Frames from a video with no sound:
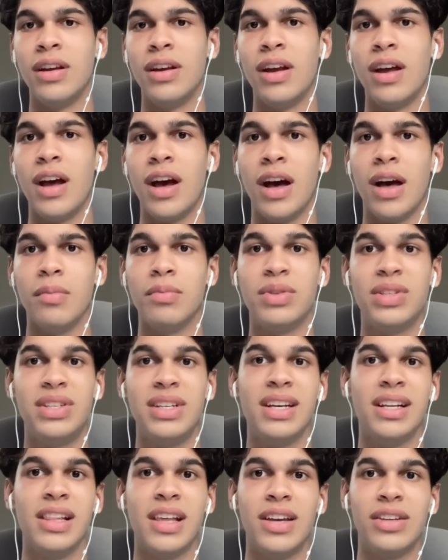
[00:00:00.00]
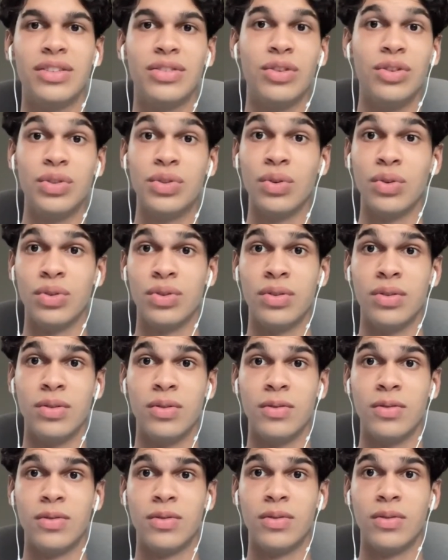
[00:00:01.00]
CLS, those sorts
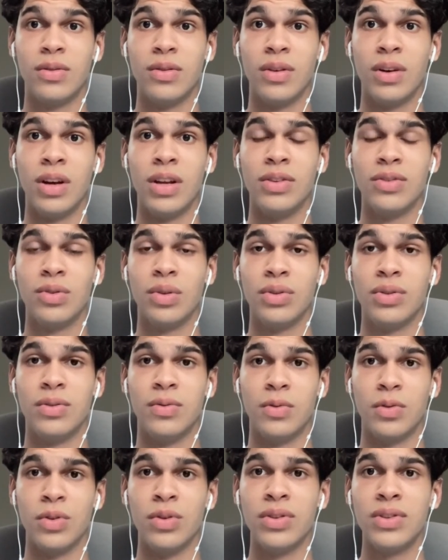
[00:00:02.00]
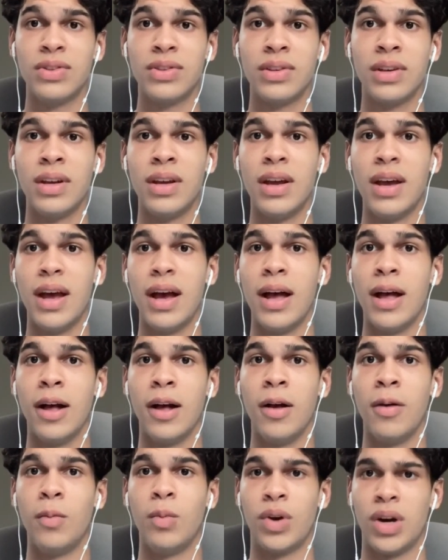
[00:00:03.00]
of routes,
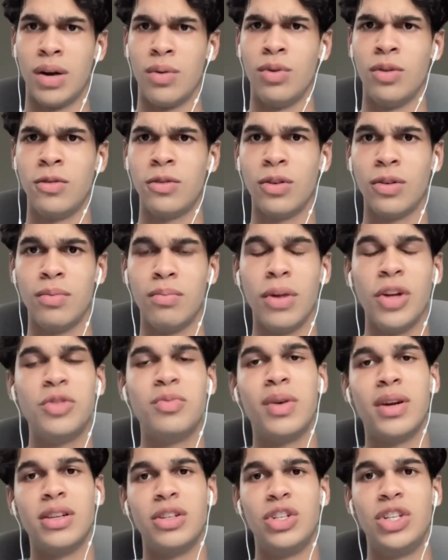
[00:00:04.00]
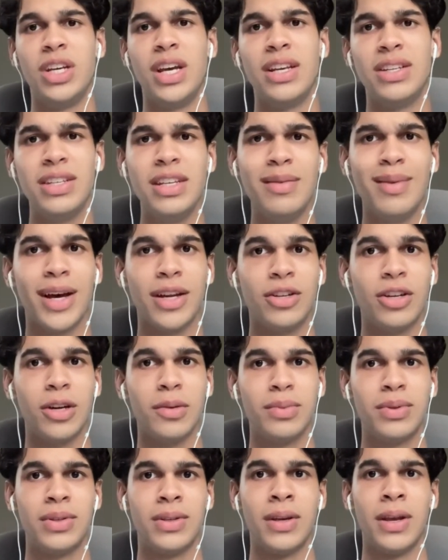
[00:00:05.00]
where I would have gotten much better GAC matchups.